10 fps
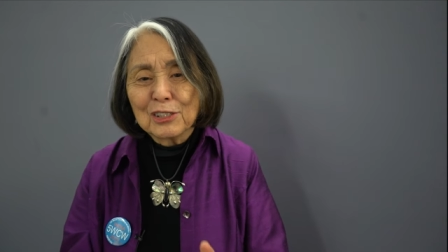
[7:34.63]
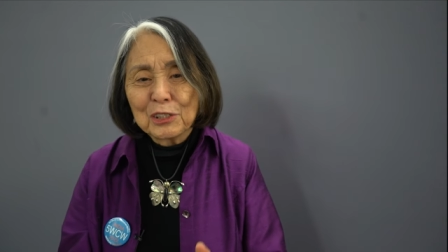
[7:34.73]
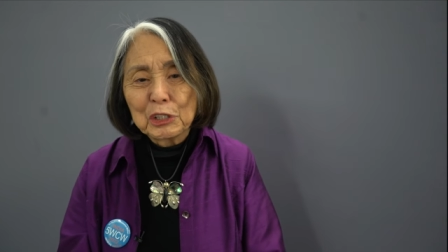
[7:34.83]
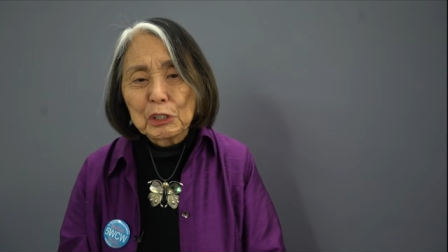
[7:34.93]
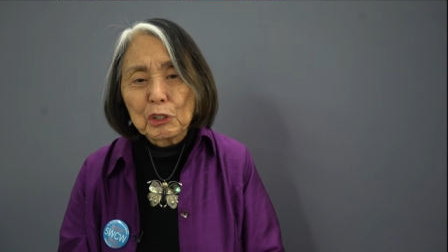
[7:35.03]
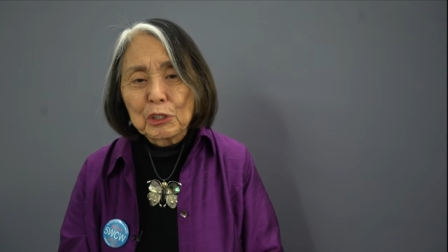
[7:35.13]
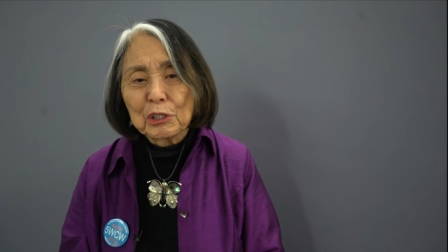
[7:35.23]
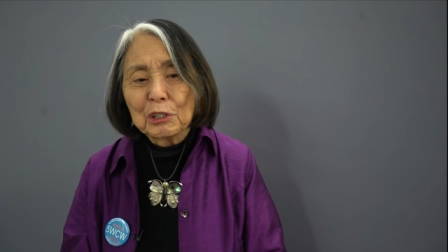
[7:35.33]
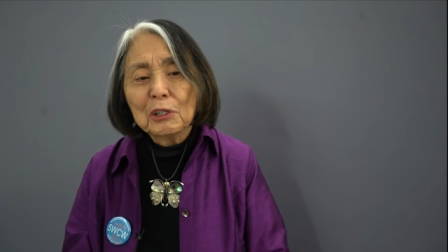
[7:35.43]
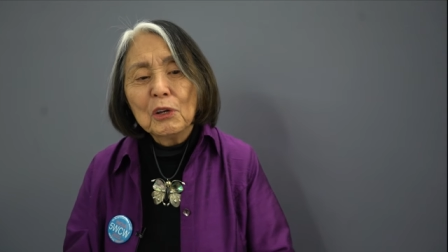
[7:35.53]
You're the little
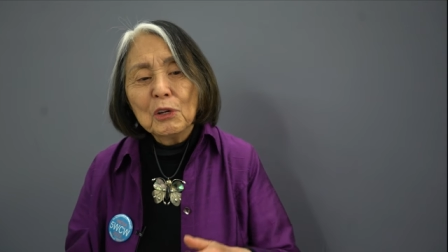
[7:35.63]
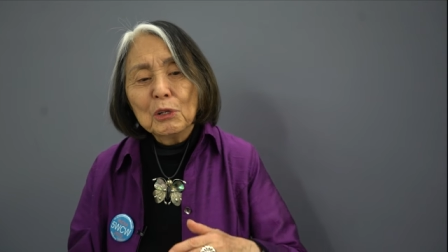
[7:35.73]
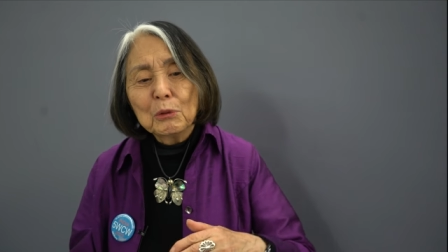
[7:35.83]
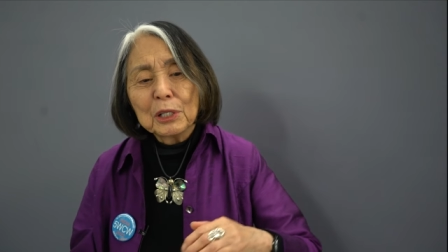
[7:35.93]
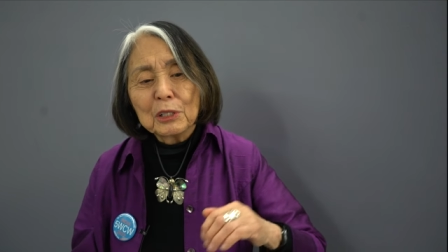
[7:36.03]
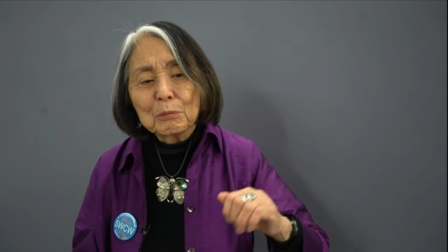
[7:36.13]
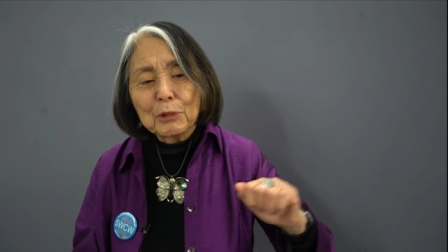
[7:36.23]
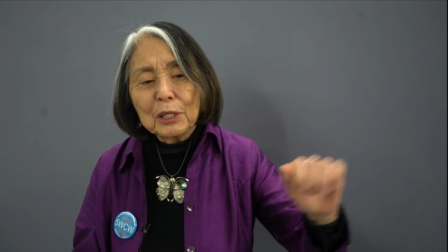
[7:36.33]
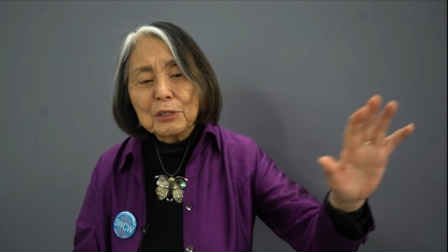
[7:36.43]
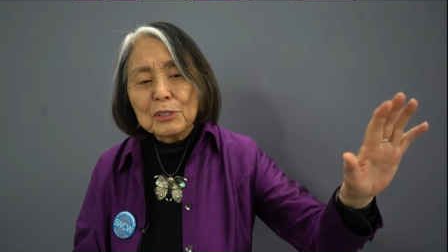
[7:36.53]
girl who, when your
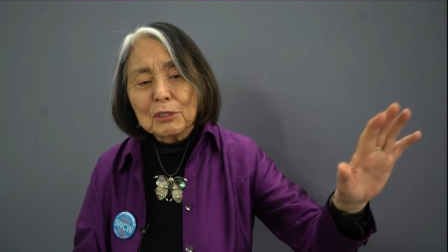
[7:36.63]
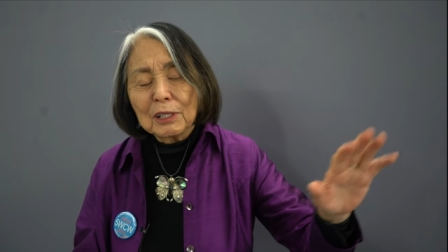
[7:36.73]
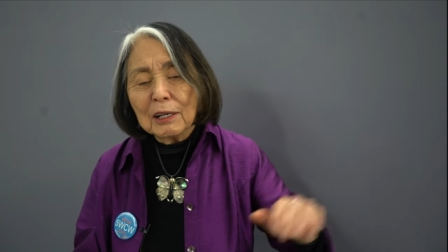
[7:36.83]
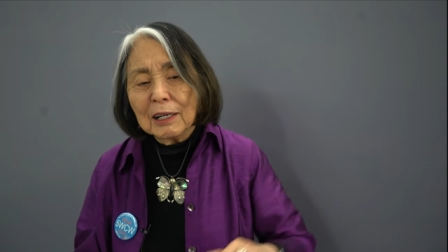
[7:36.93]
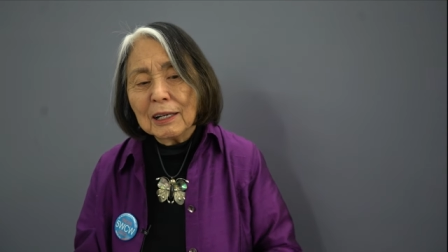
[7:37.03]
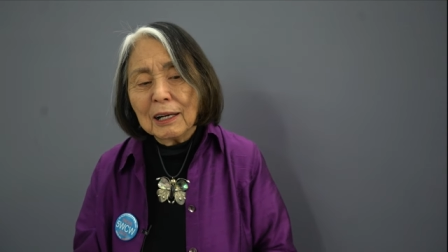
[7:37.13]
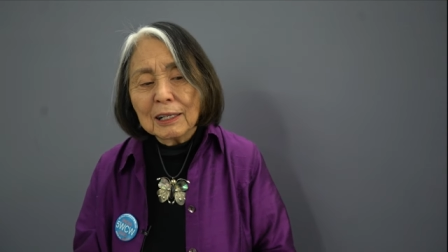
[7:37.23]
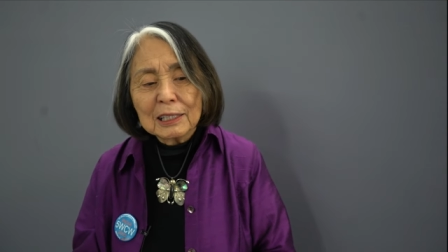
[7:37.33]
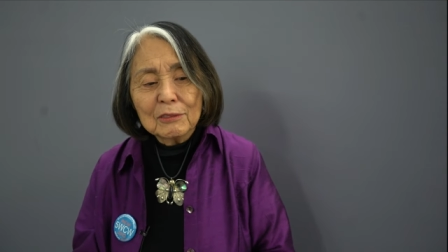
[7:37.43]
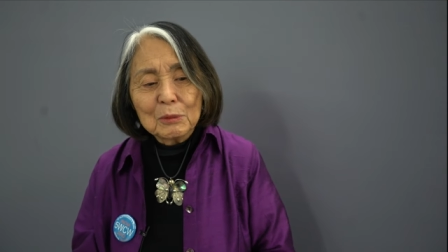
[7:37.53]
brothers
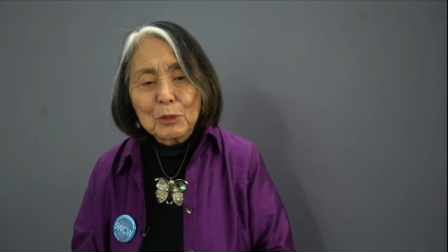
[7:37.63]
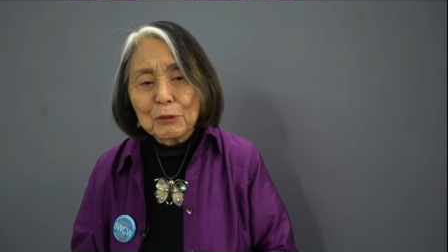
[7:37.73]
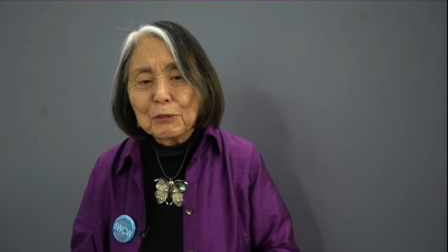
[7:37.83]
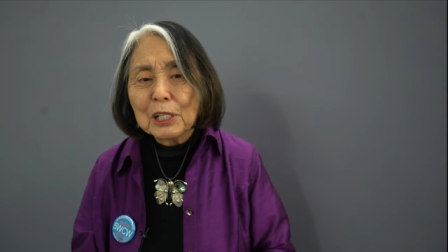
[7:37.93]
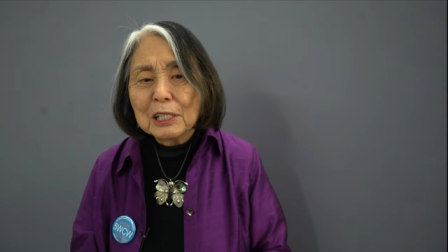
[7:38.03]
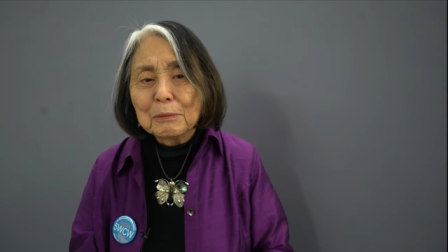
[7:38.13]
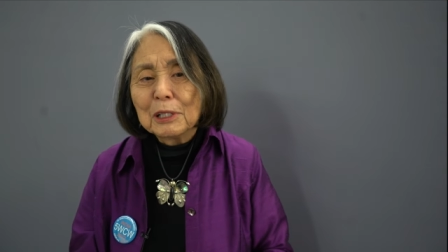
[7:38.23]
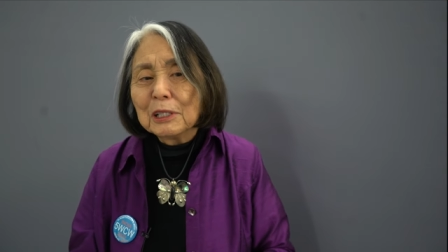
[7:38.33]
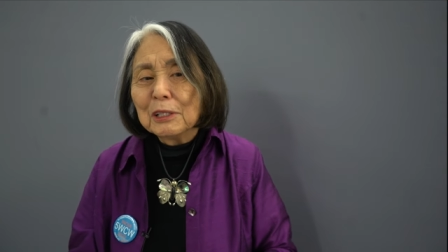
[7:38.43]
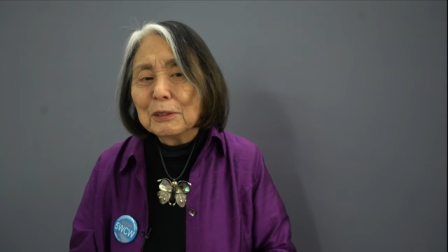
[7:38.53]
are given more freedom
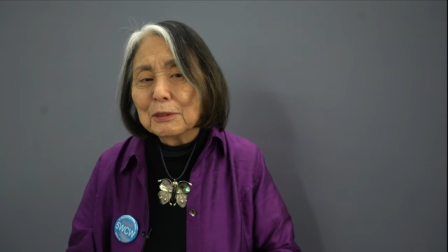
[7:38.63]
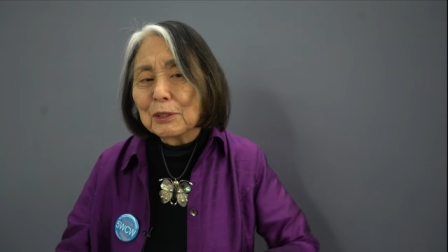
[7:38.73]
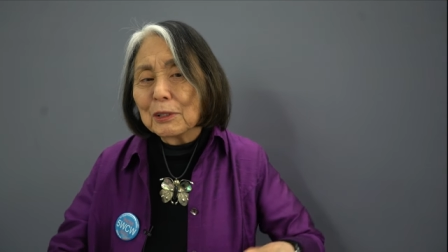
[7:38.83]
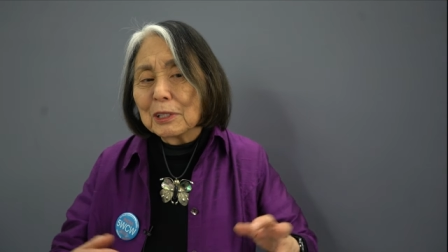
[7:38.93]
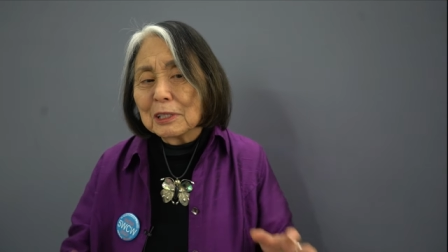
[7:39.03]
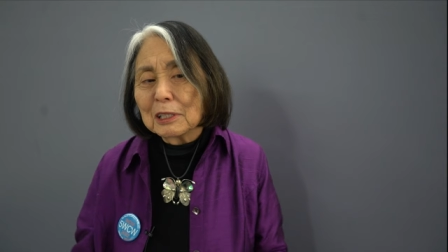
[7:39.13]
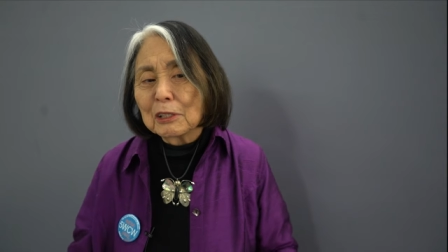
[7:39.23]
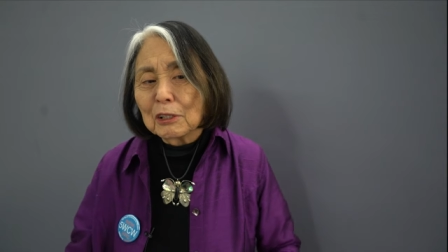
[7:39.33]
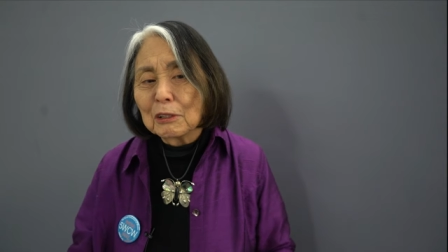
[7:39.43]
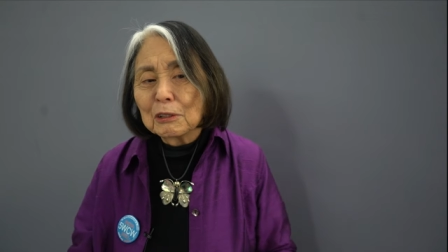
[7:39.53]
than you, you're the little
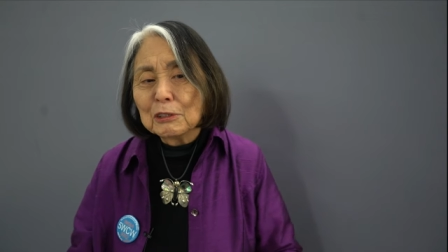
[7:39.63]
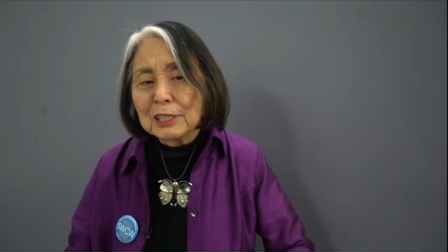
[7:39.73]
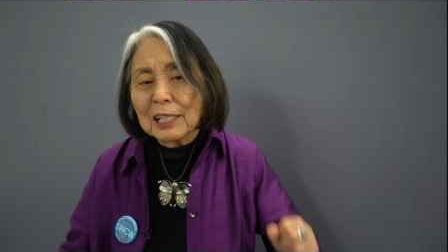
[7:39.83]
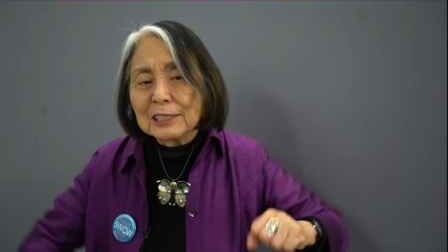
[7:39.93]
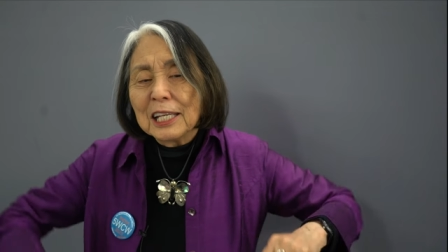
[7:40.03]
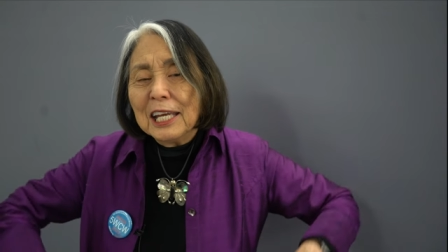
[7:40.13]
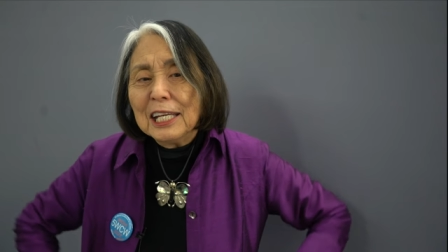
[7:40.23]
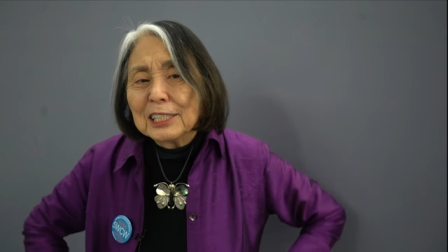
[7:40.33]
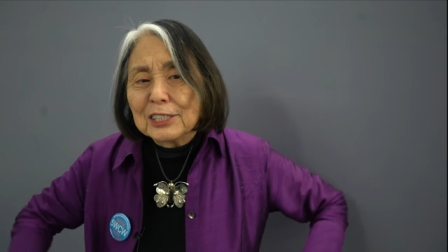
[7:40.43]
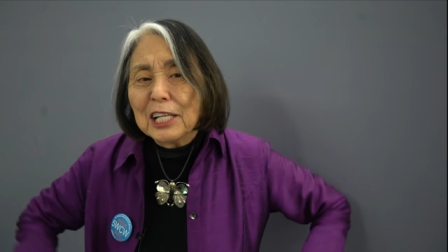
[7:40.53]
girl who says,
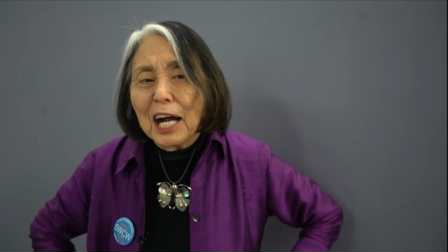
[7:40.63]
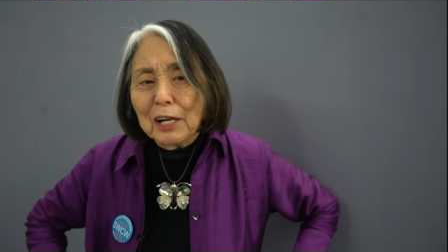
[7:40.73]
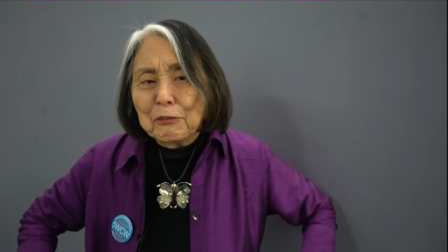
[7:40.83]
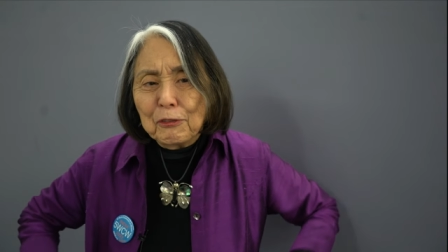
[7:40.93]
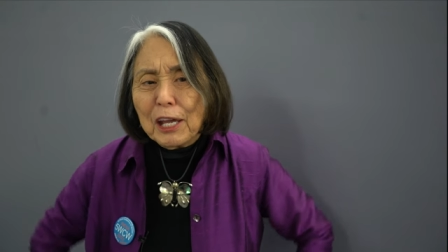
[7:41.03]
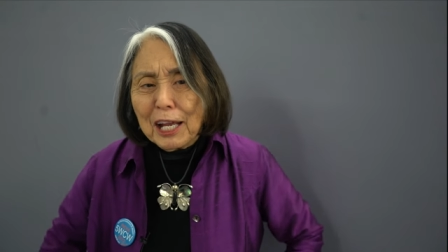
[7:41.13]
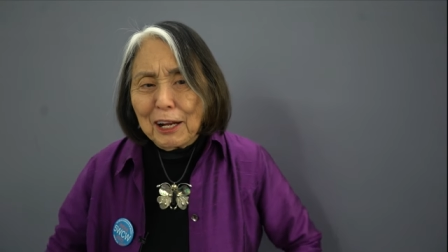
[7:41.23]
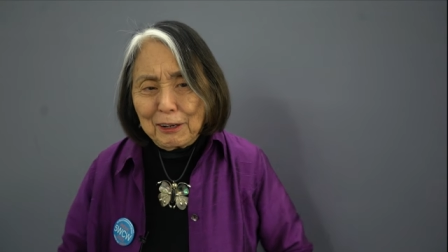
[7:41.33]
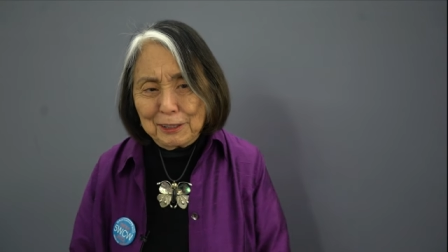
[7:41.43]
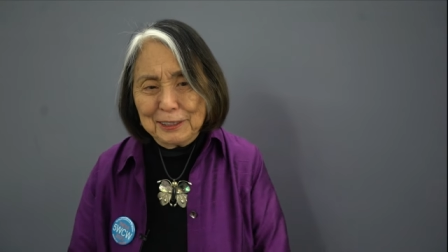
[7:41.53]
It's not
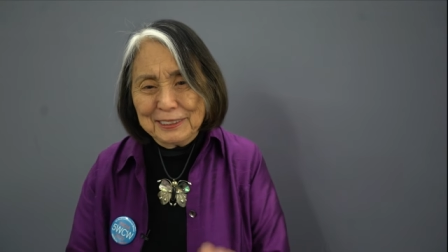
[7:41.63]
fair.